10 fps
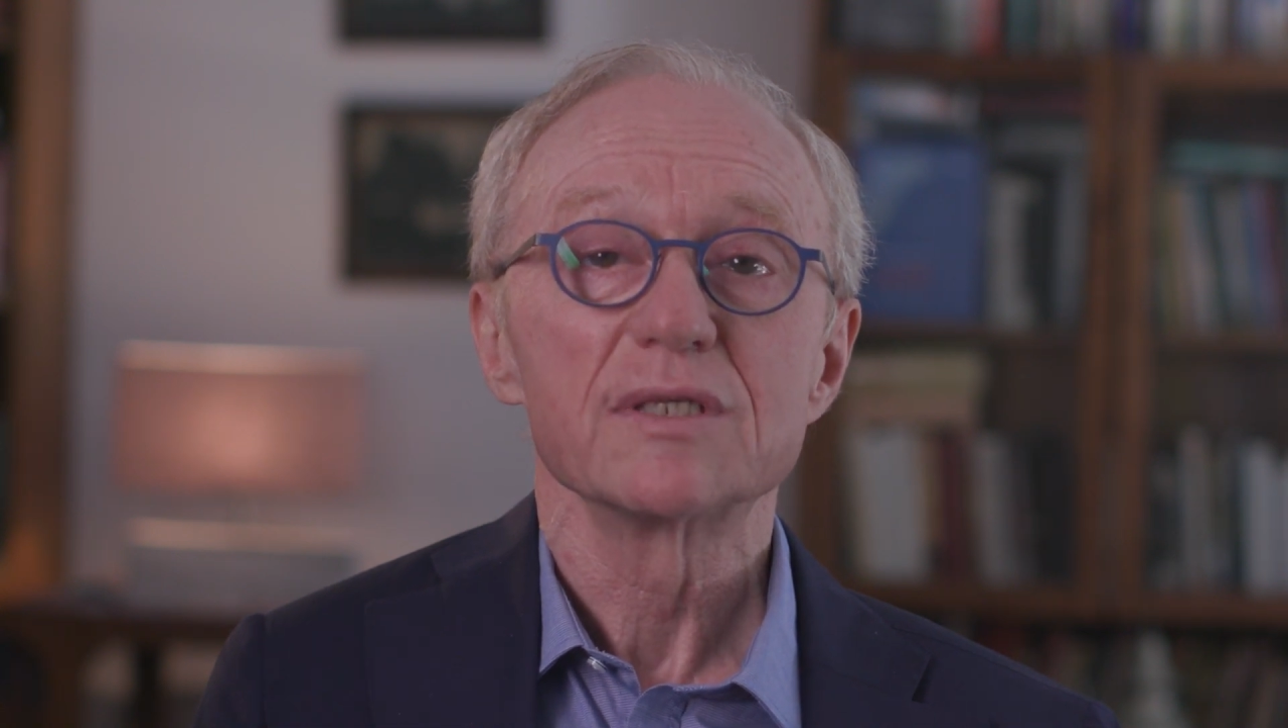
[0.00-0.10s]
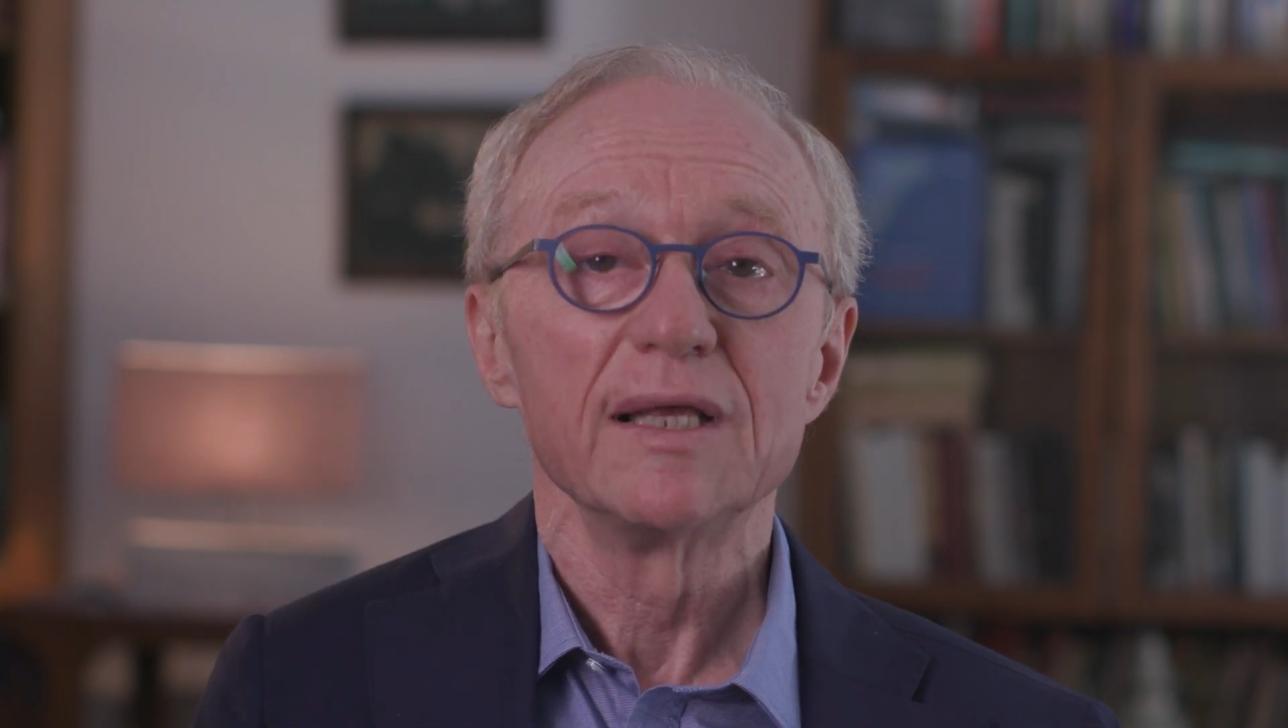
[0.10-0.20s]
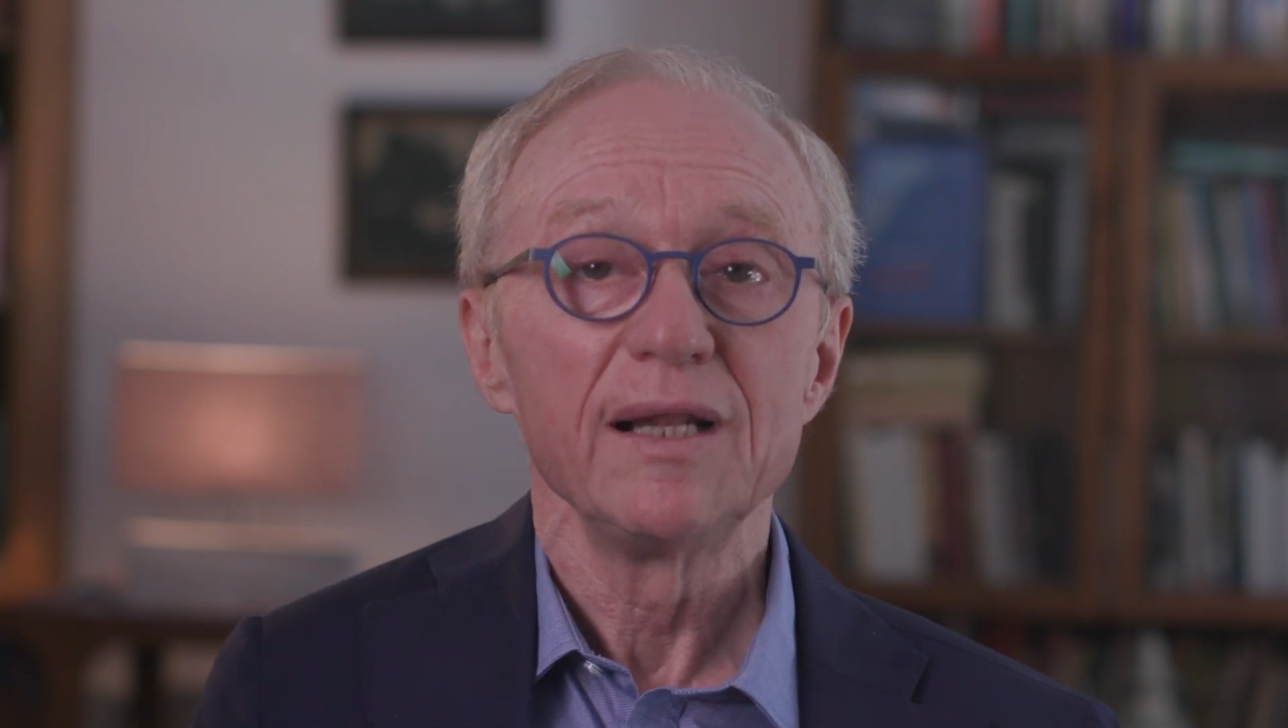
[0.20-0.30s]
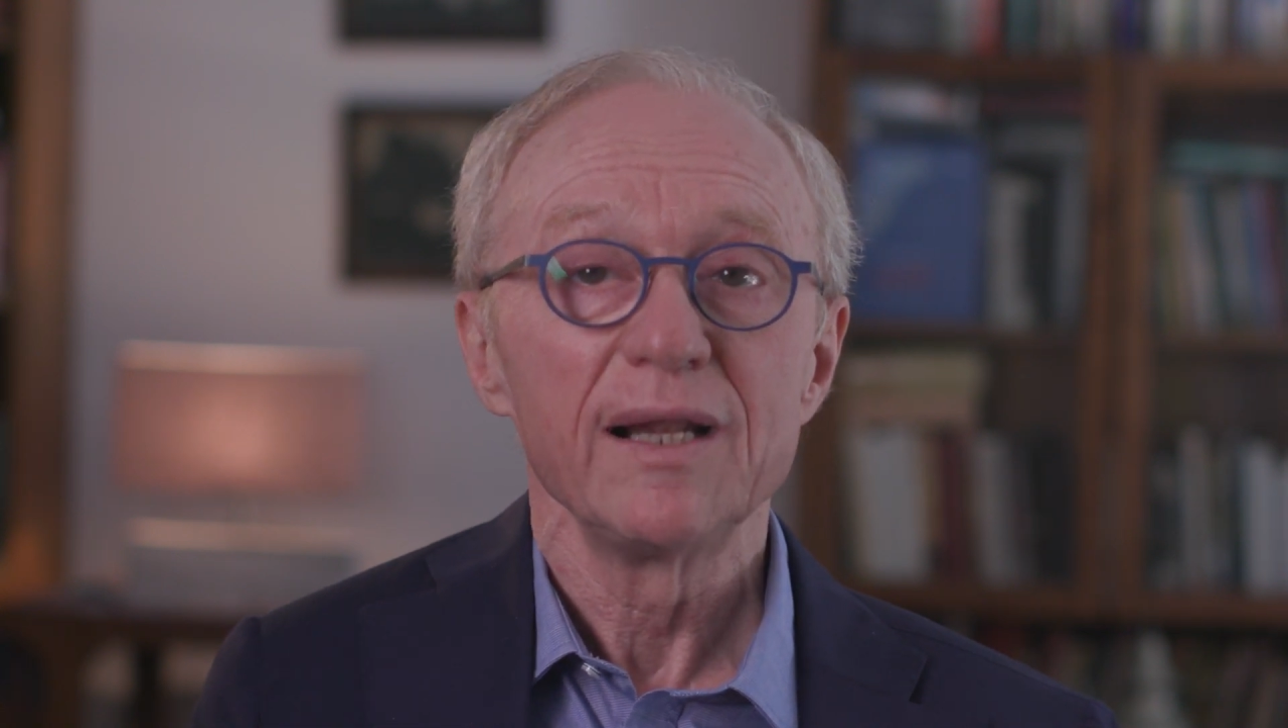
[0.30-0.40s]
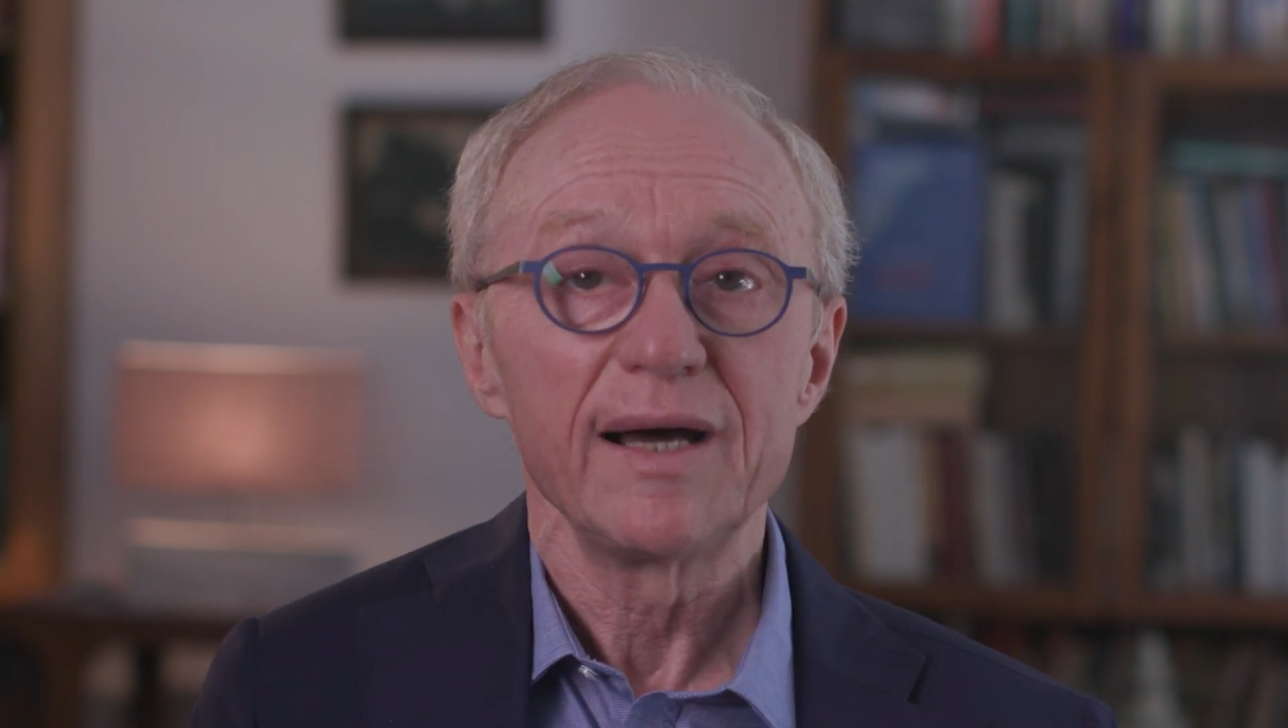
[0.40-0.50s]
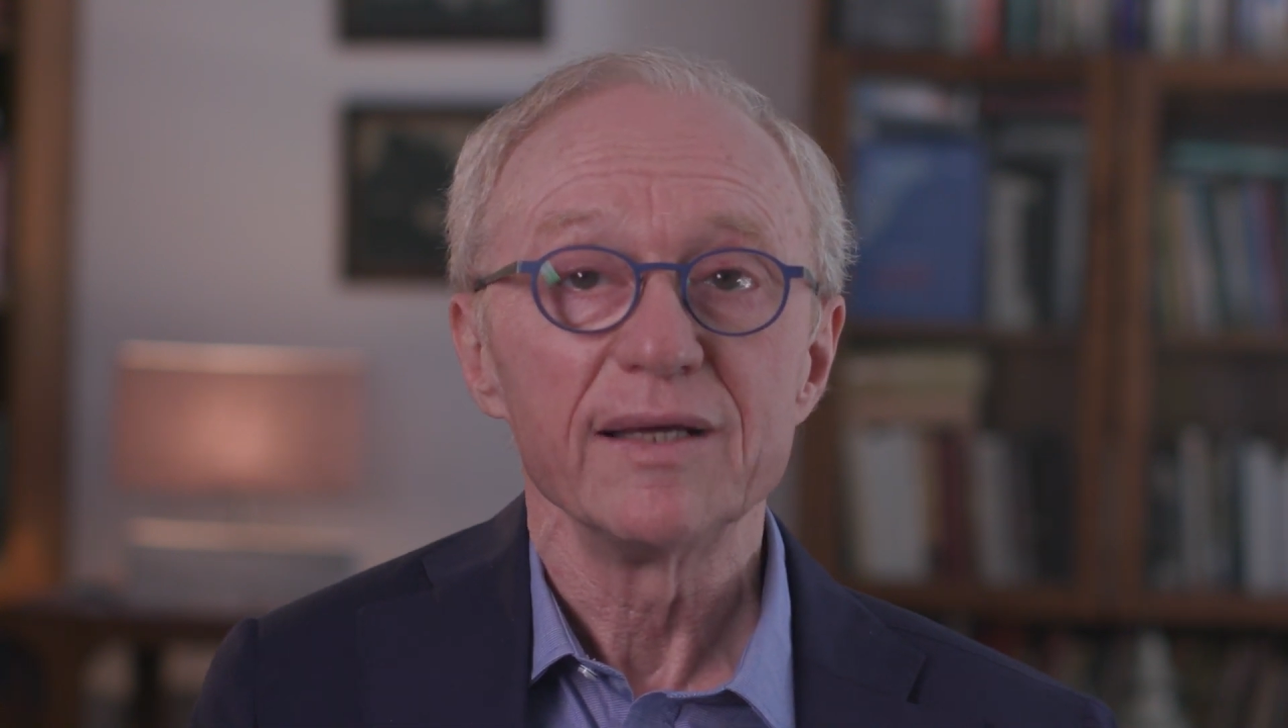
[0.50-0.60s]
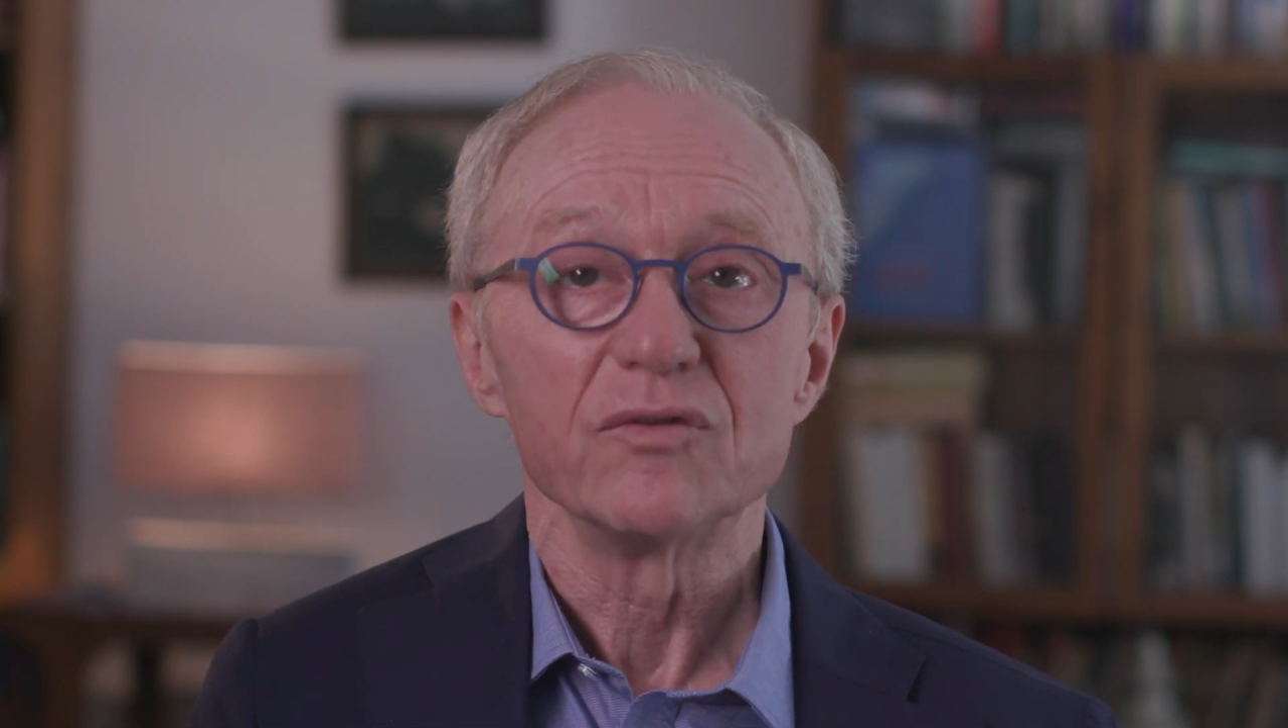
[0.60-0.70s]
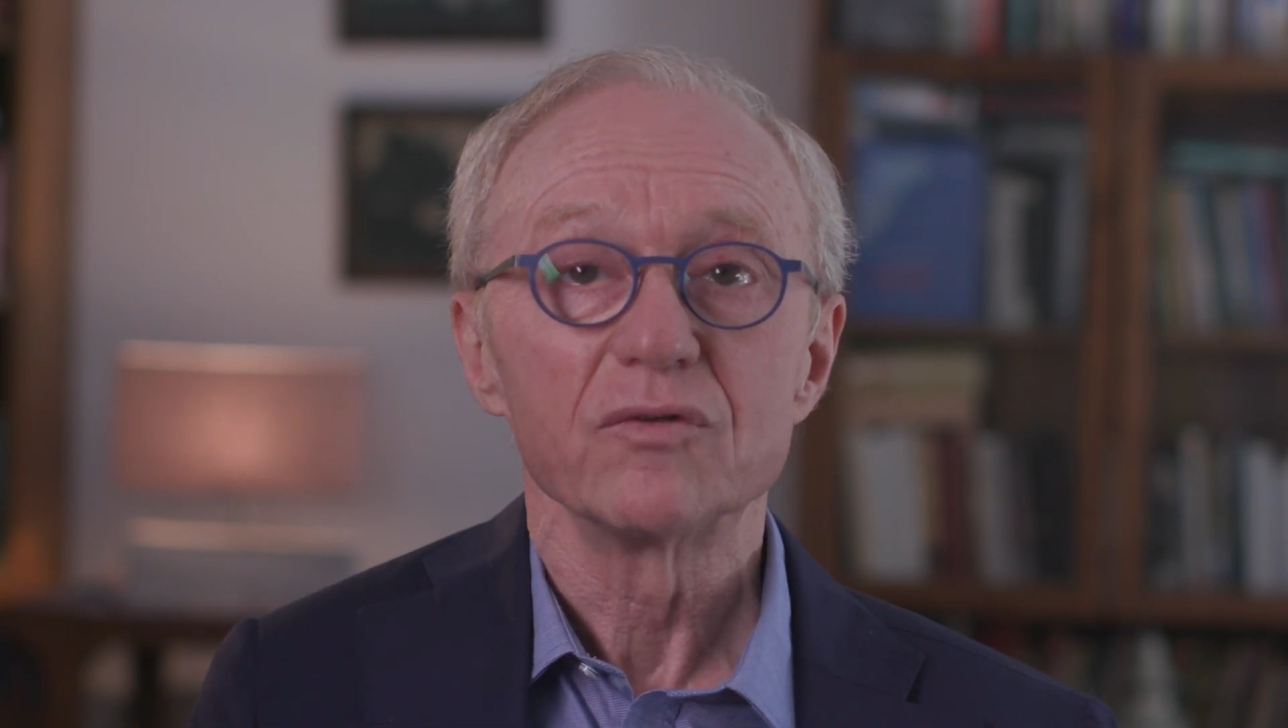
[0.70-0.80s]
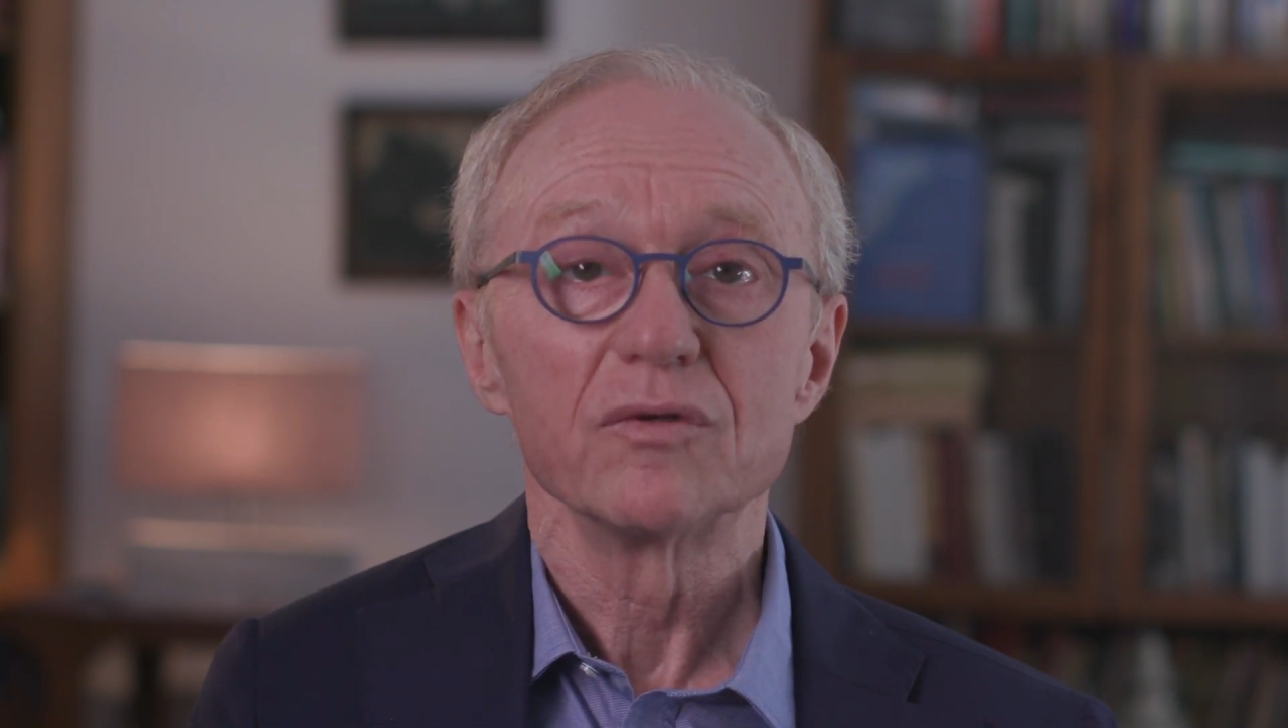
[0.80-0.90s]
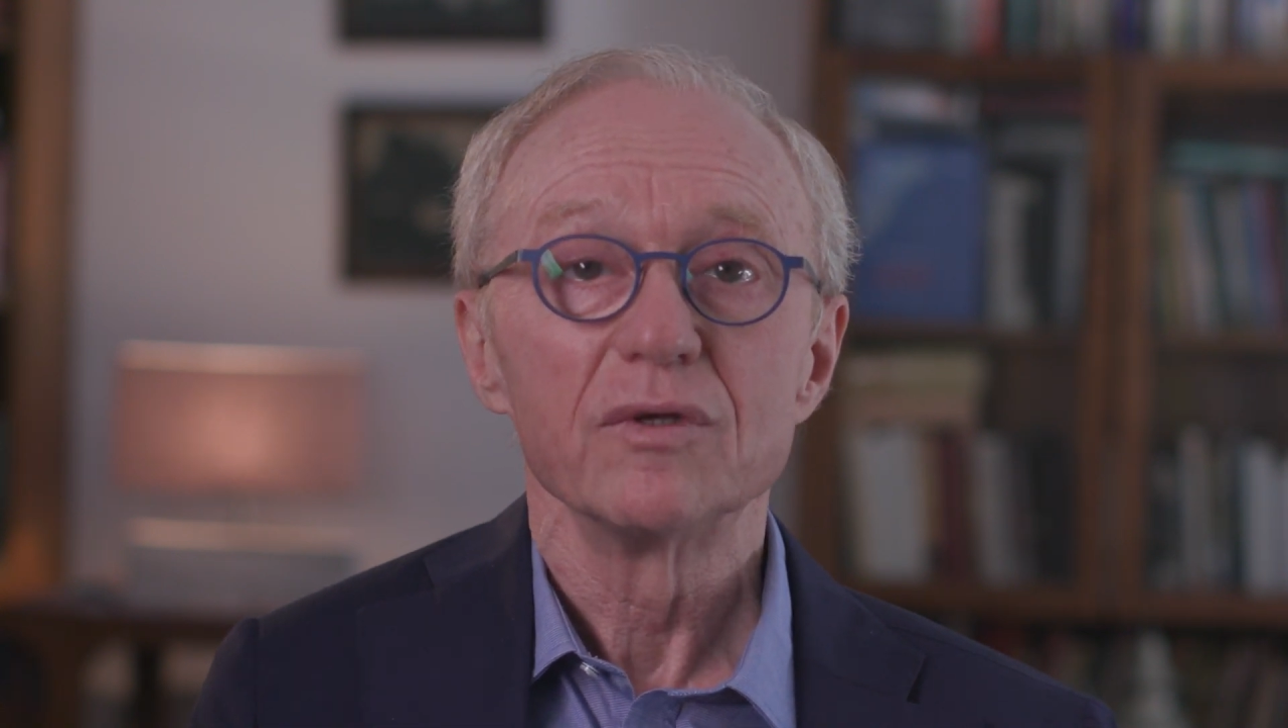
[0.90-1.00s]
and
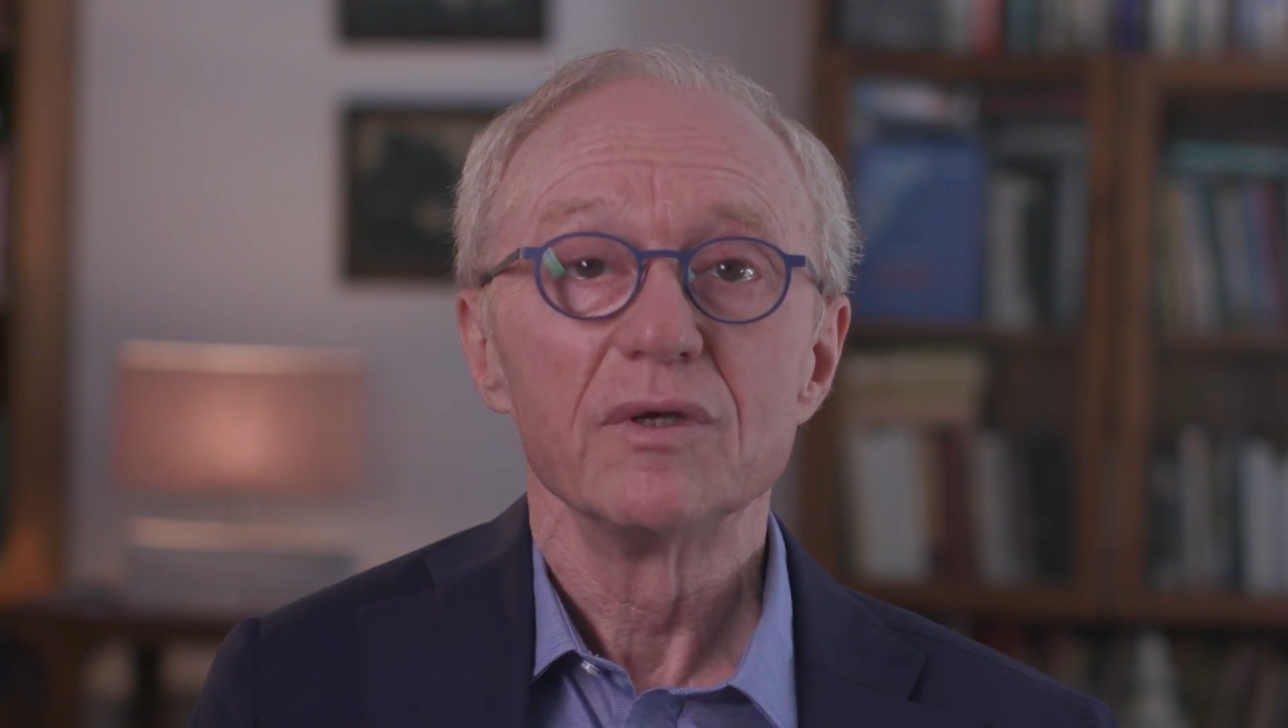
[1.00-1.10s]
light